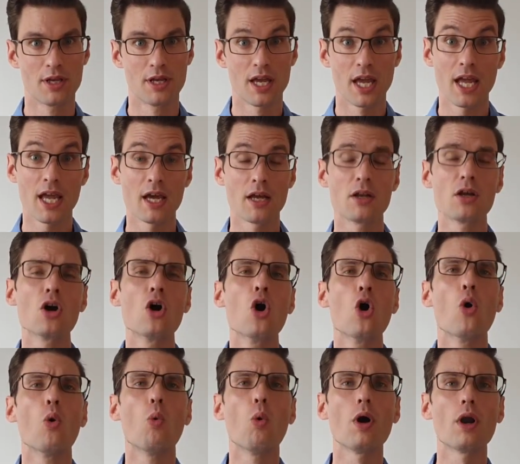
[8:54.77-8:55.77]
And
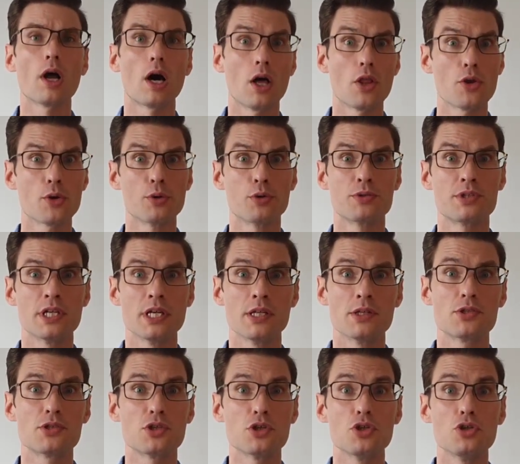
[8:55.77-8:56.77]
what other routines
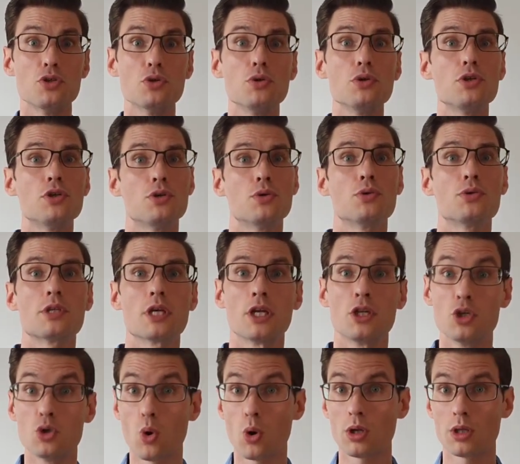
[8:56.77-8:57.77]
do you use in
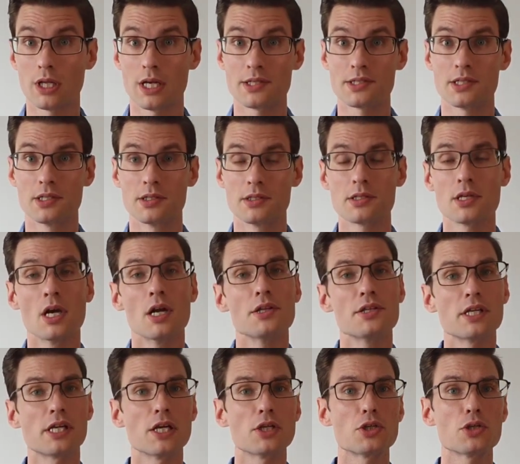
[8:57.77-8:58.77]
your lessons to
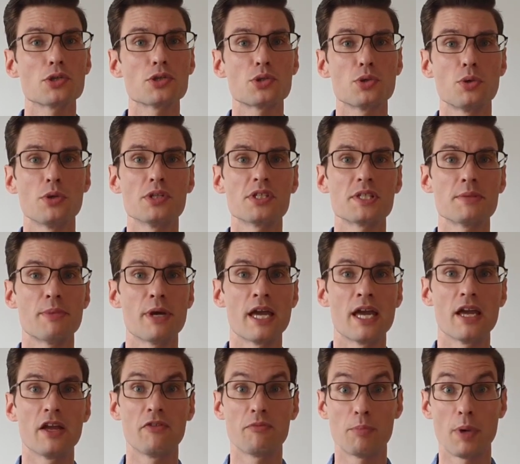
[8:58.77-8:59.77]
get your students to
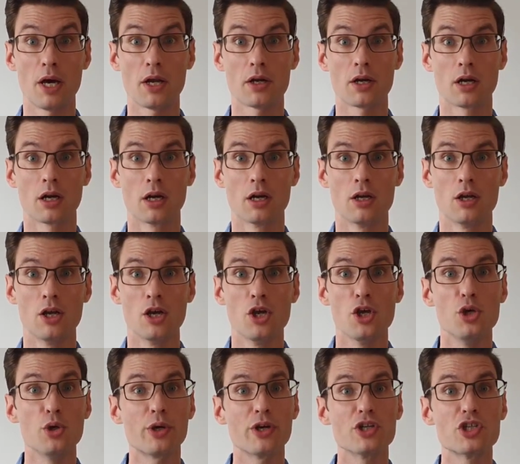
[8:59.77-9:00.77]
behave better?
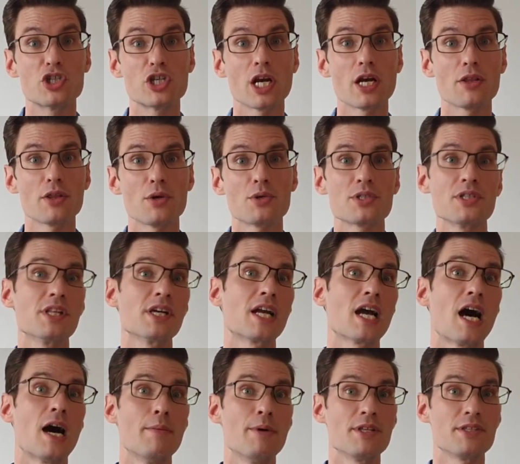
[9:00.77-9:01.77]
You can share those in the
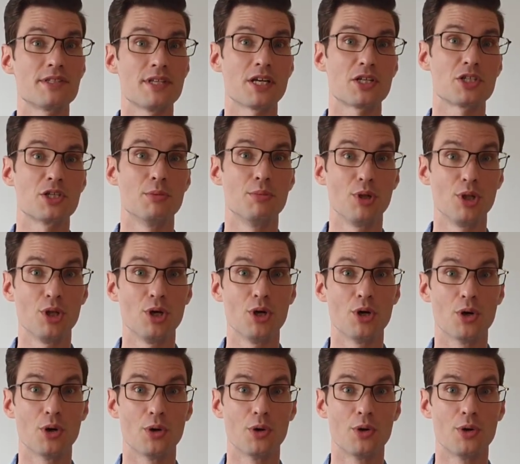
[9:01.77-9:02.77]
comments section
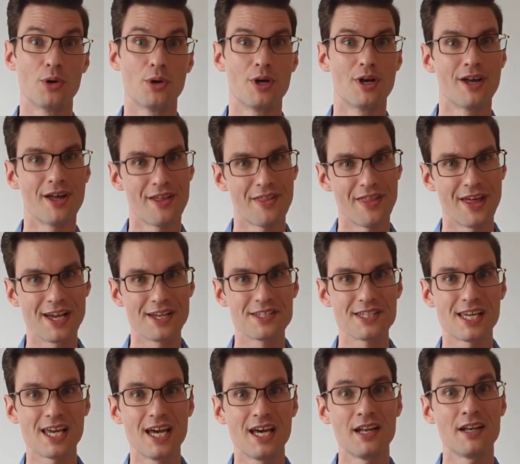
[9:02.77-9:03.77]
below. Thanks
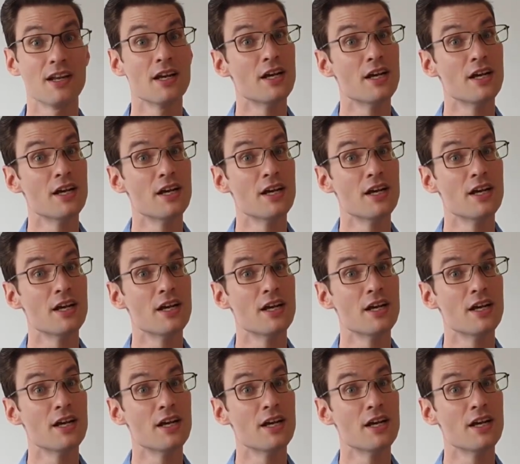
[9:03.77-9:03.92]
again.